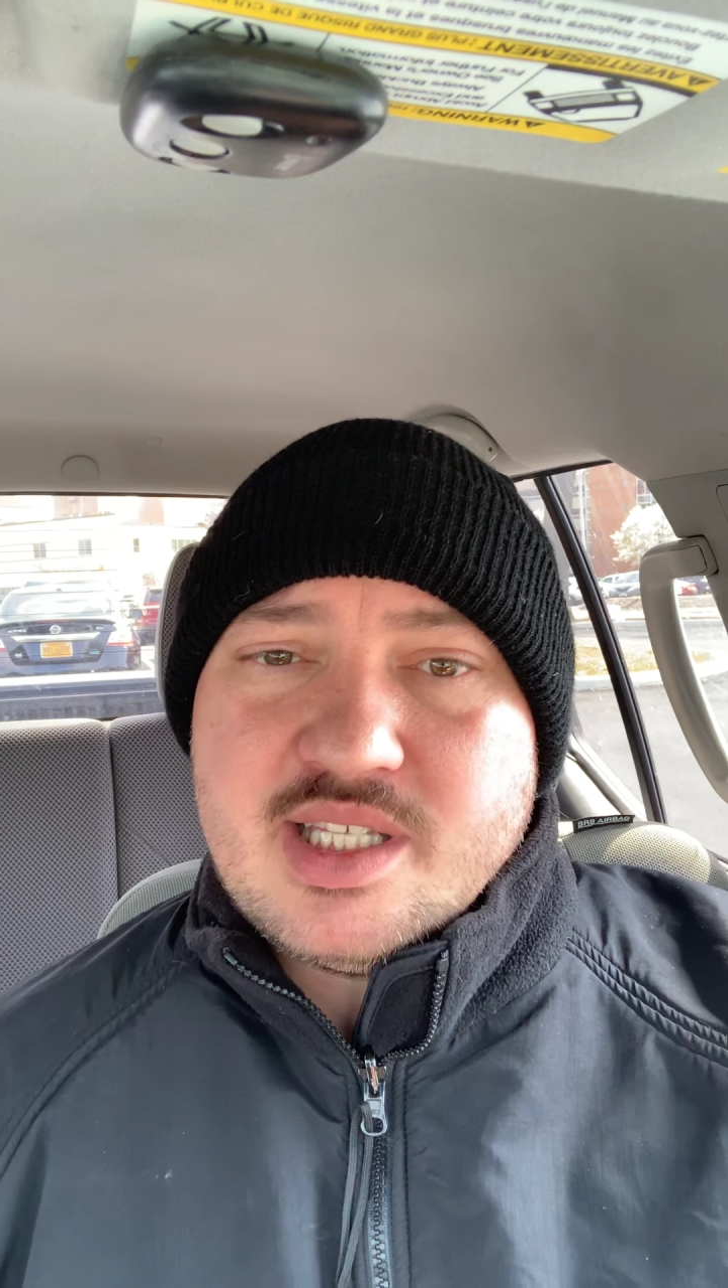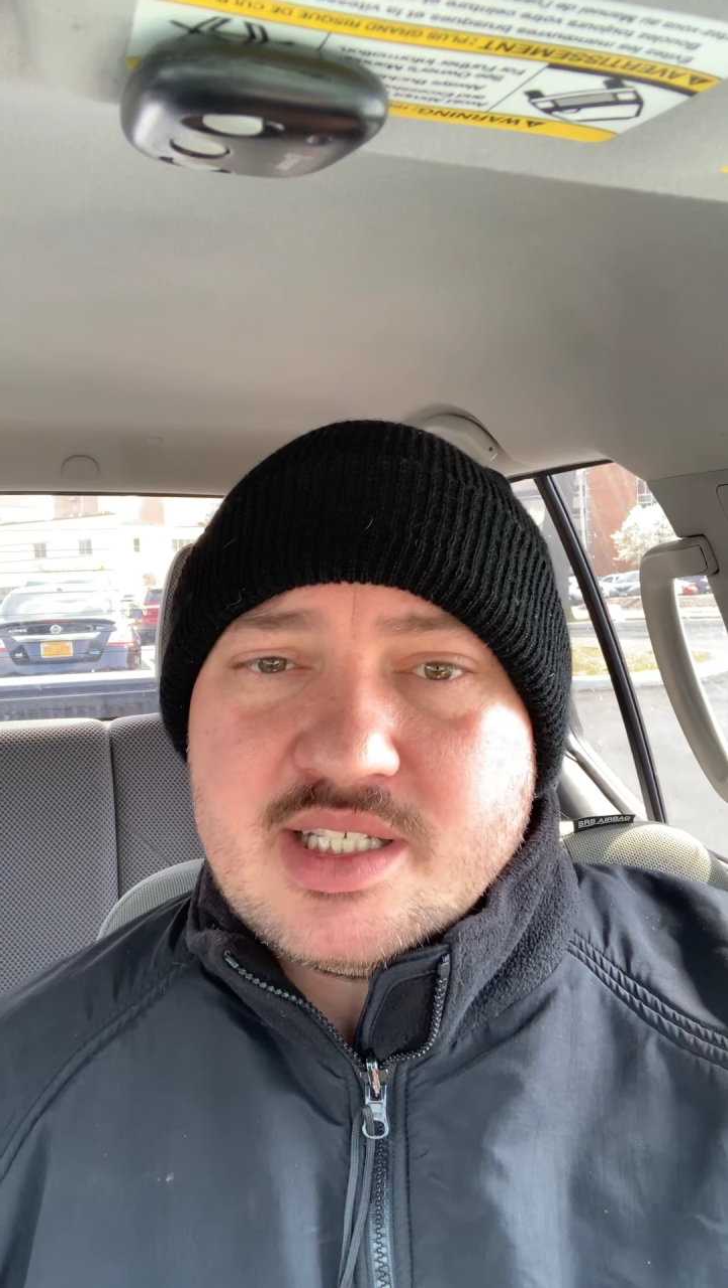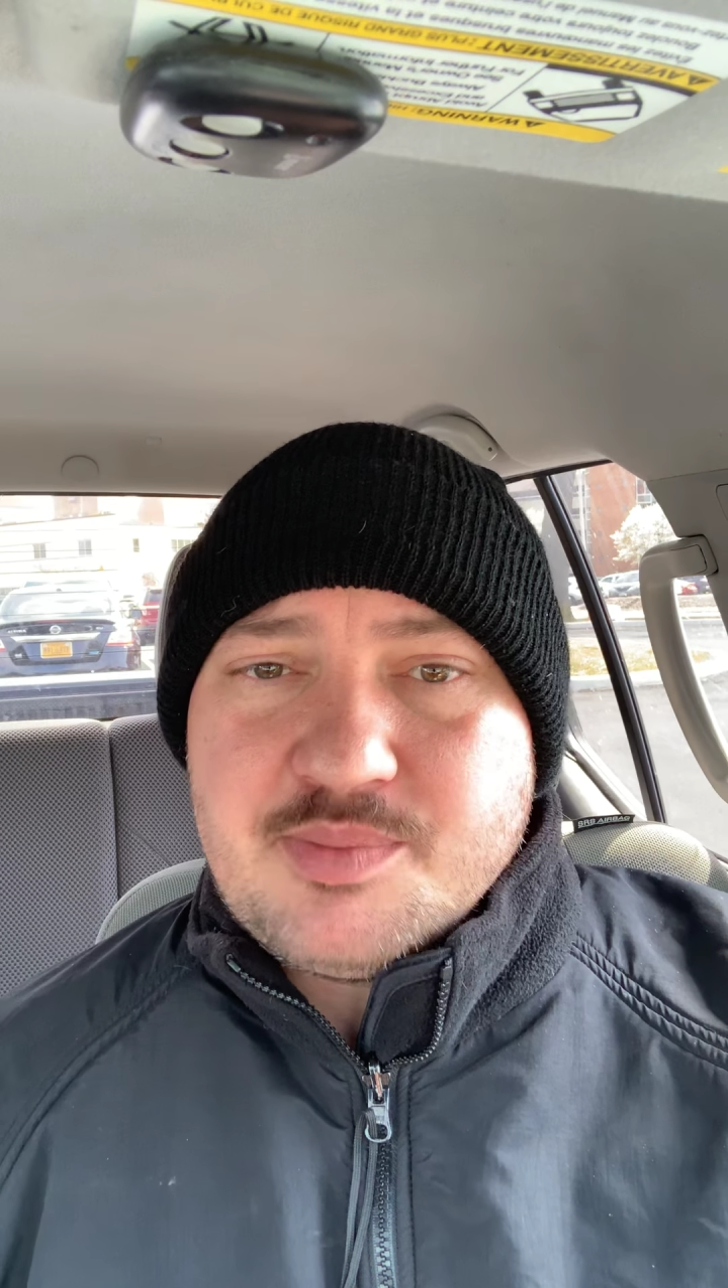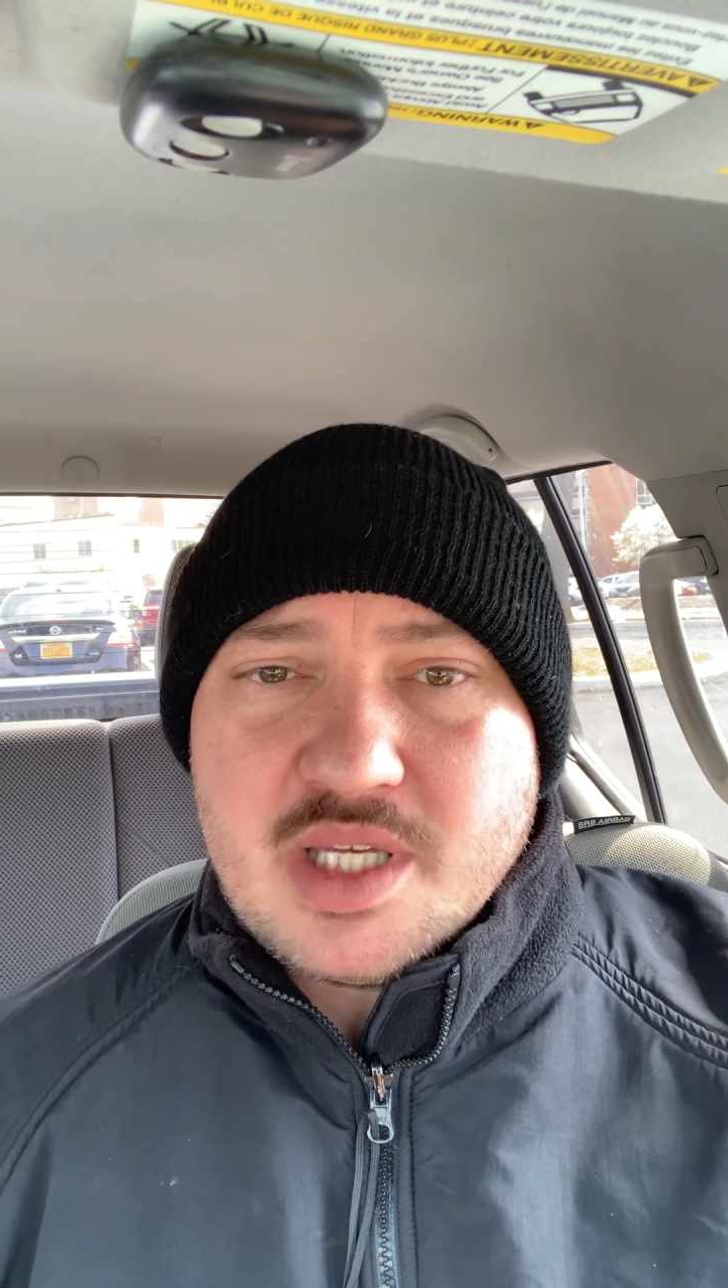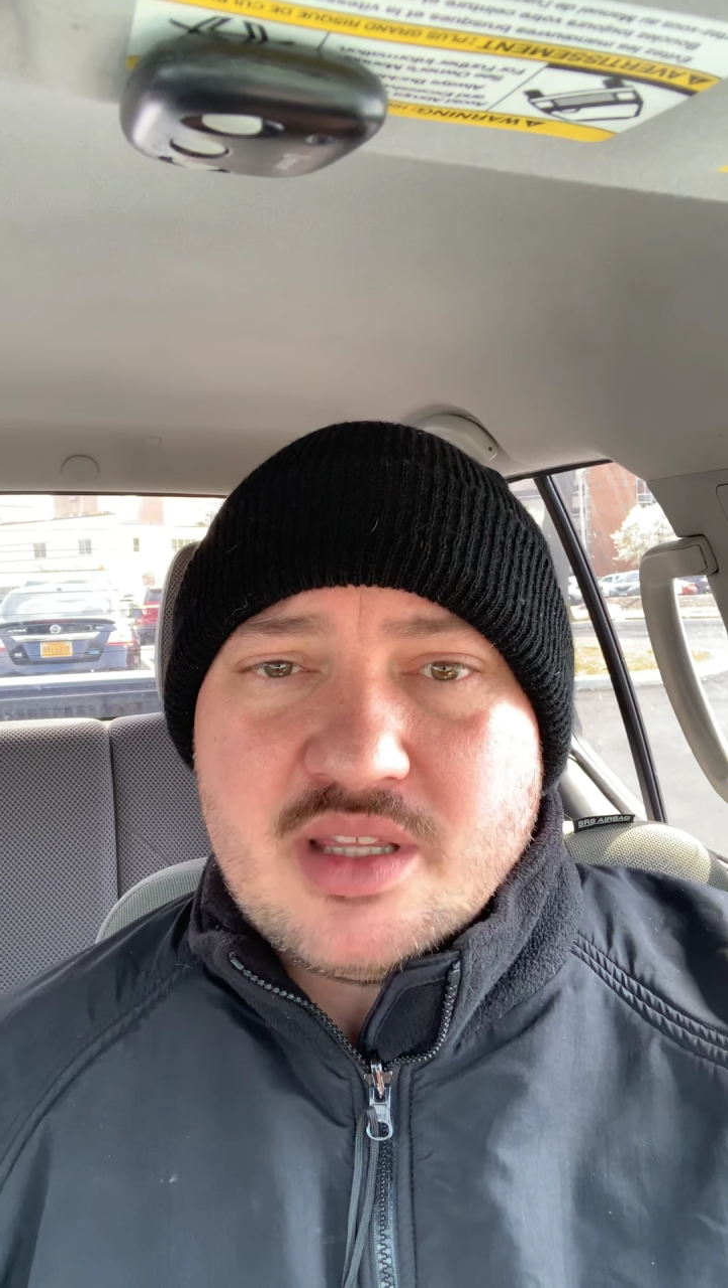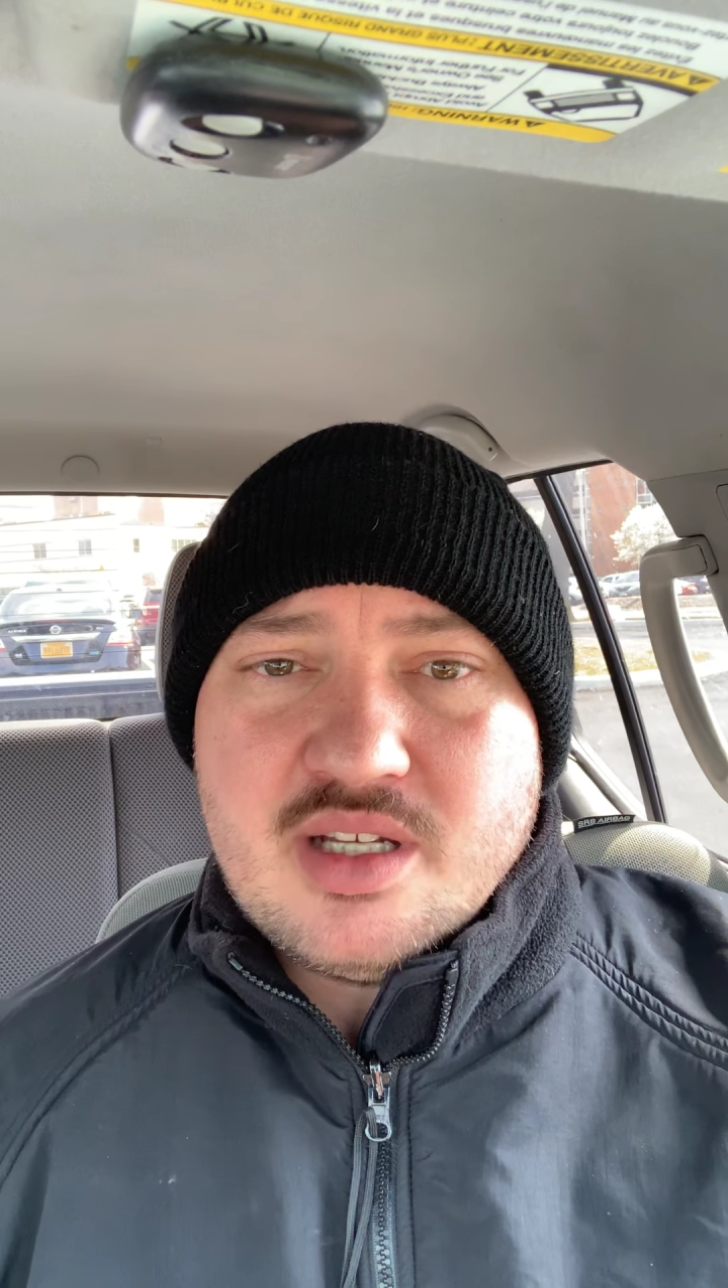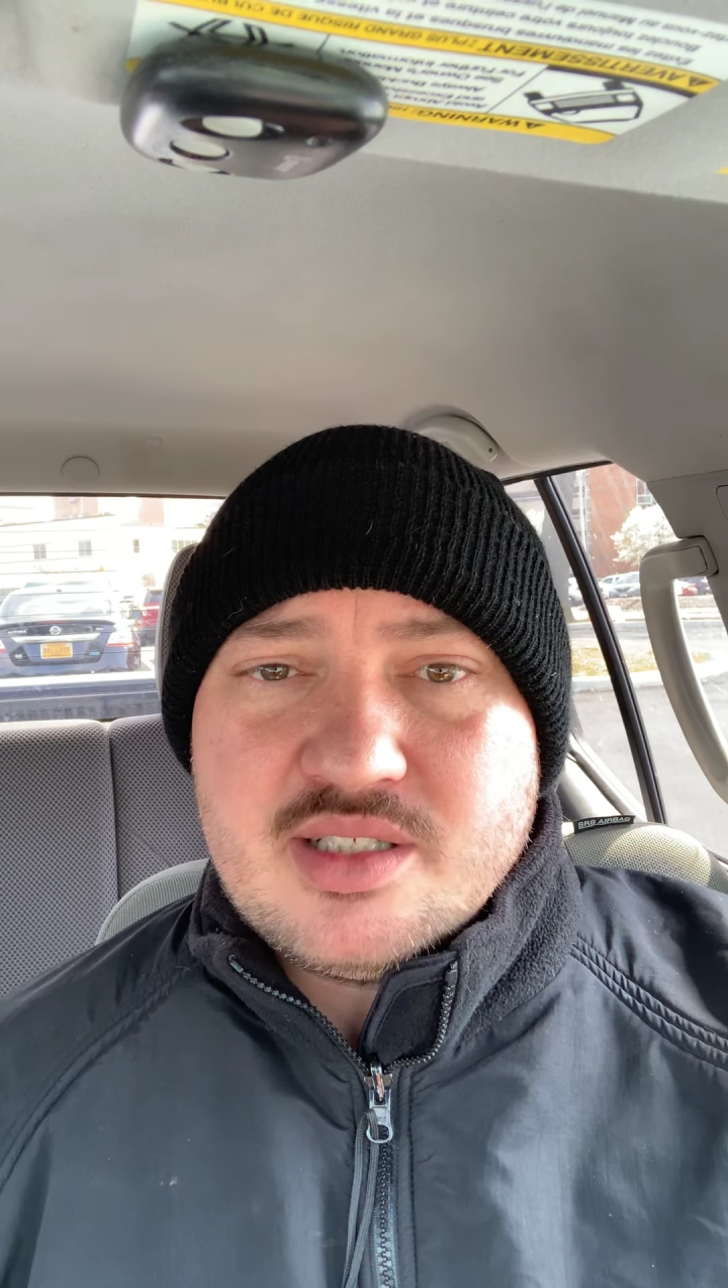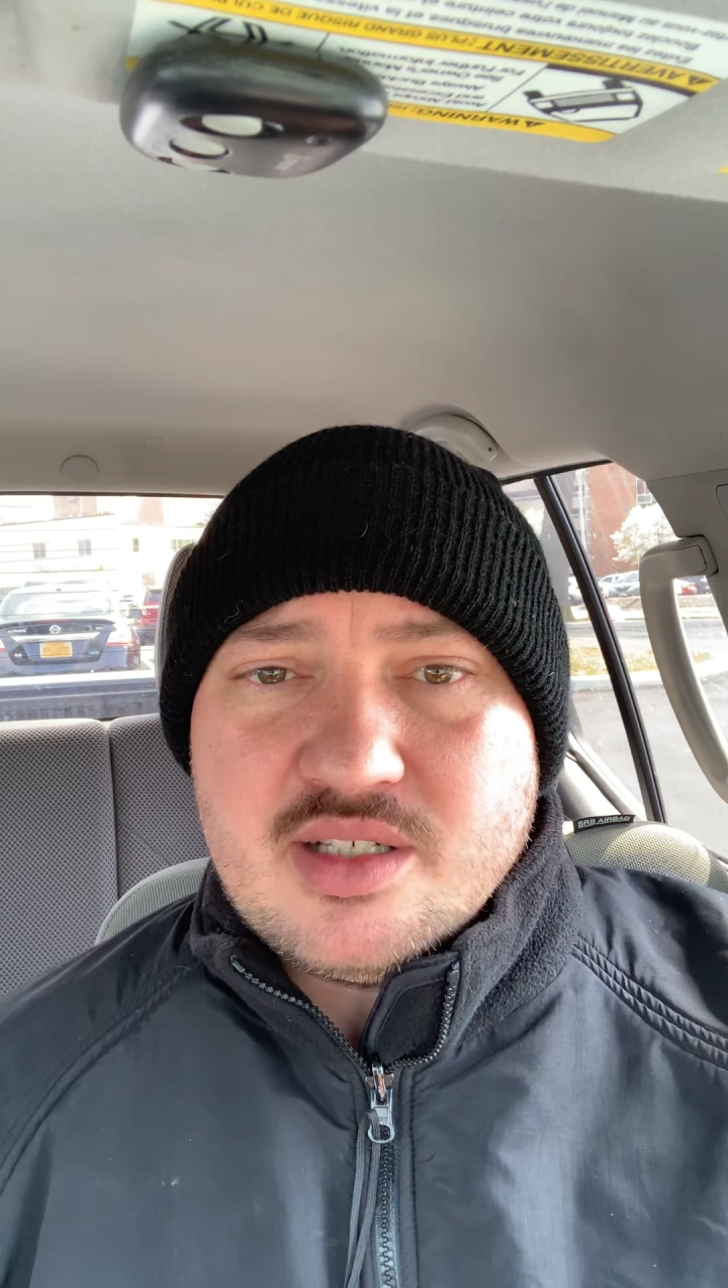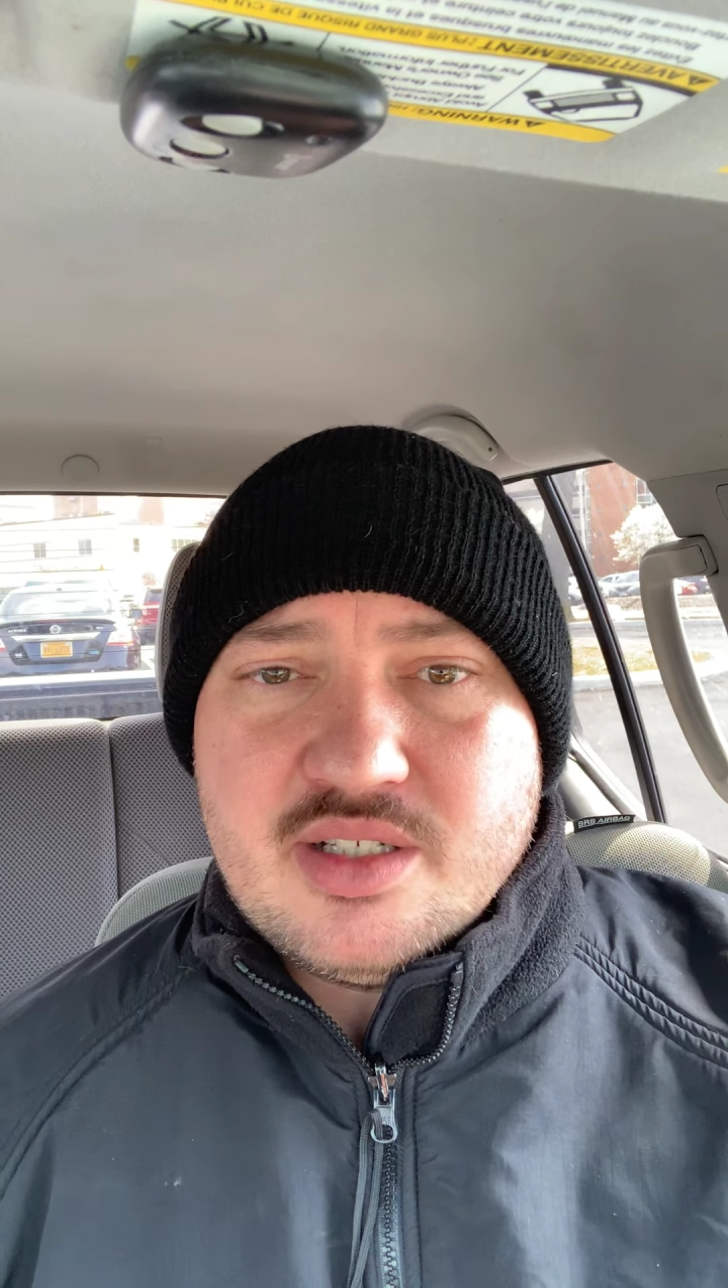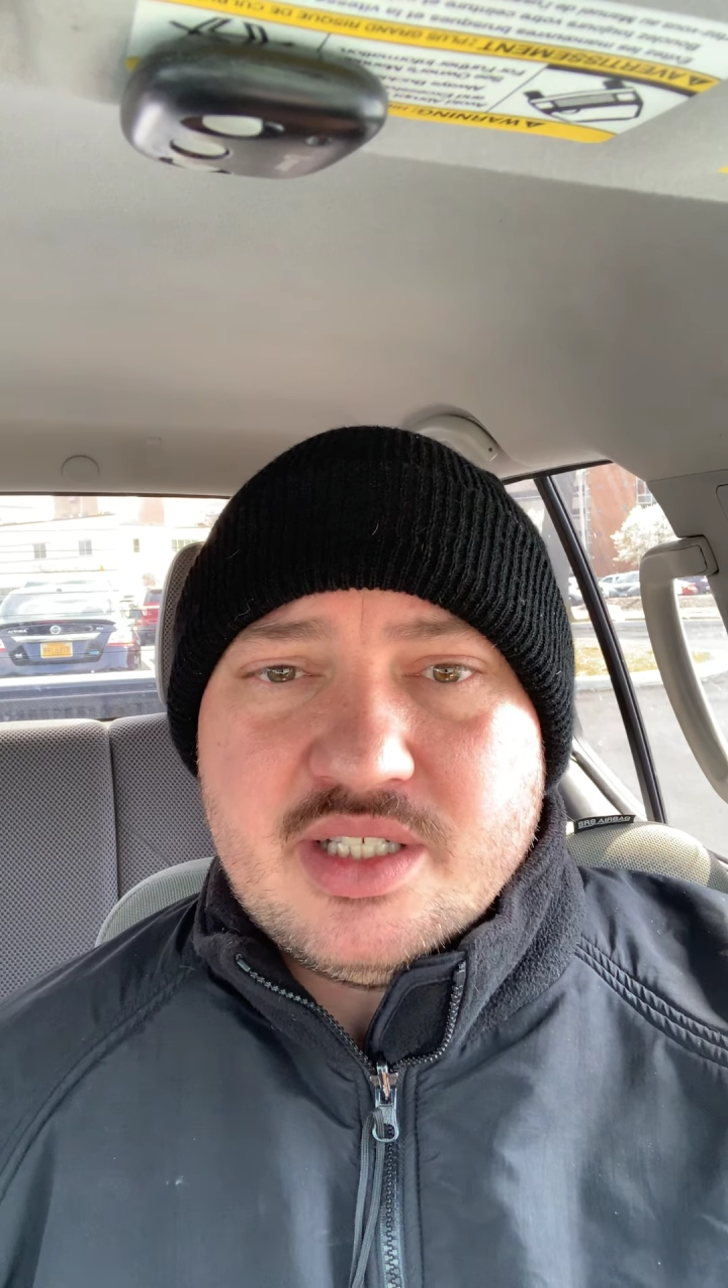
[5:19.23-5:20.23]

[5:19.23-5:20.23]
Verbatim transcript: that's my thoughts on